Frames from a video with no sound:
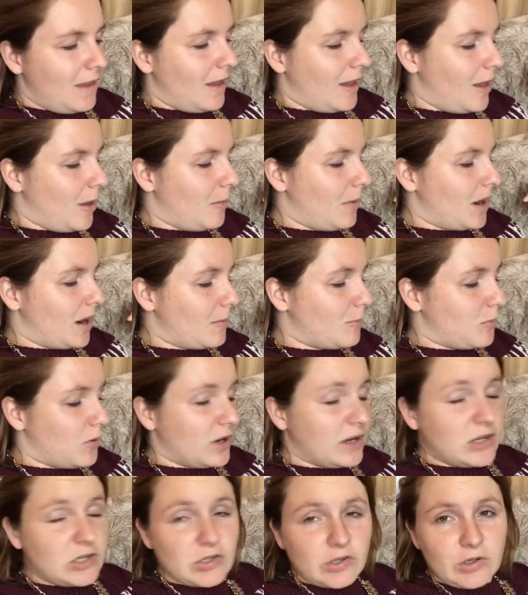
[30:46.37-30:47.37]
Um, I'm
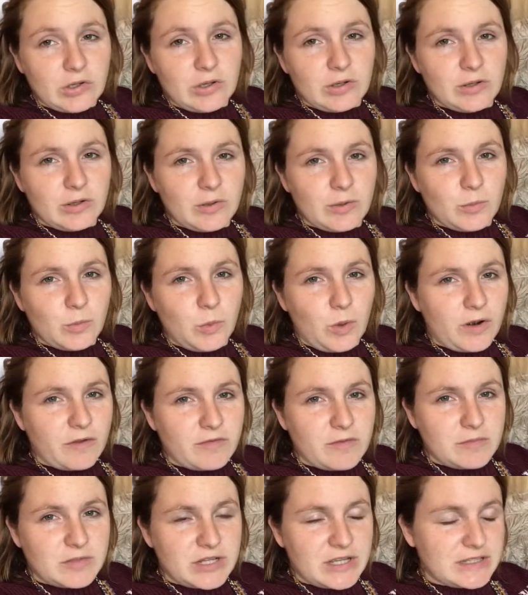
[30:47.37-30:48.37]
pretty sure one
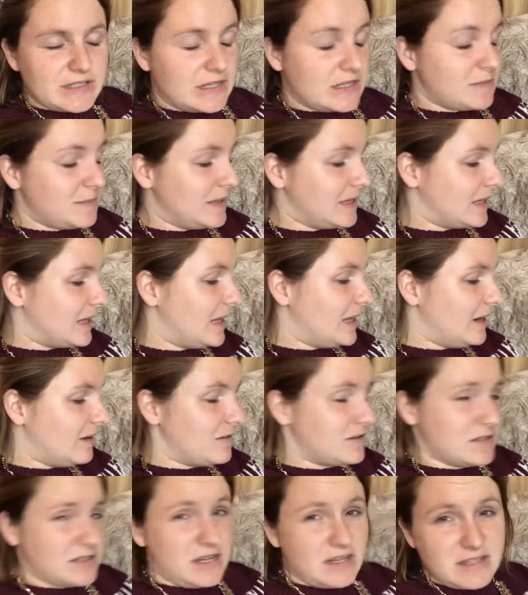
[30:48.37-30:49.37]
of them turns out to be a killer
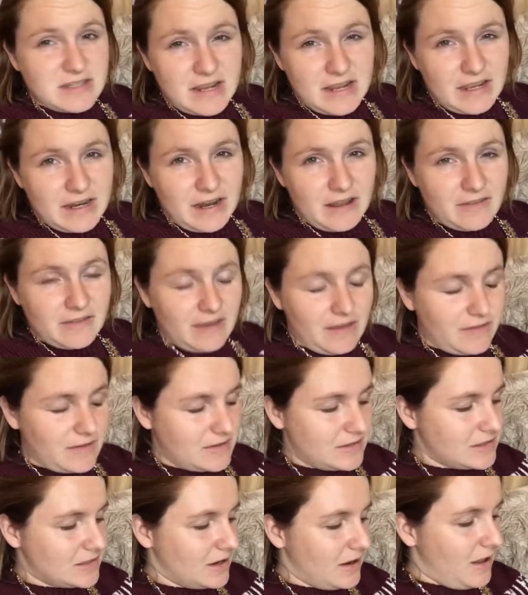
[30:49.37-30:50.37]
and starts taking out the
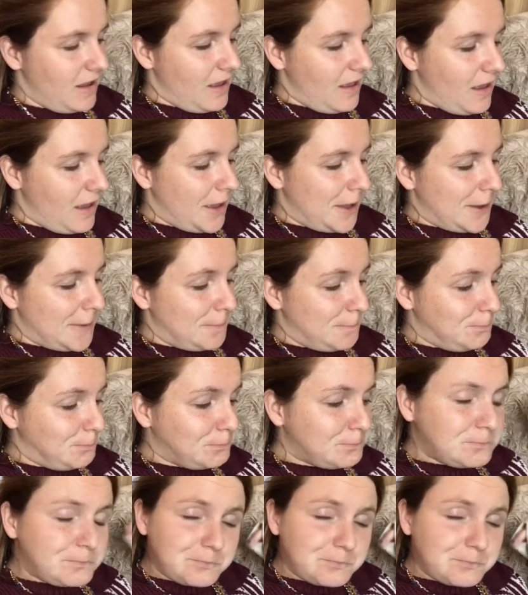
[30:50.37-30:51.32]
others. Um,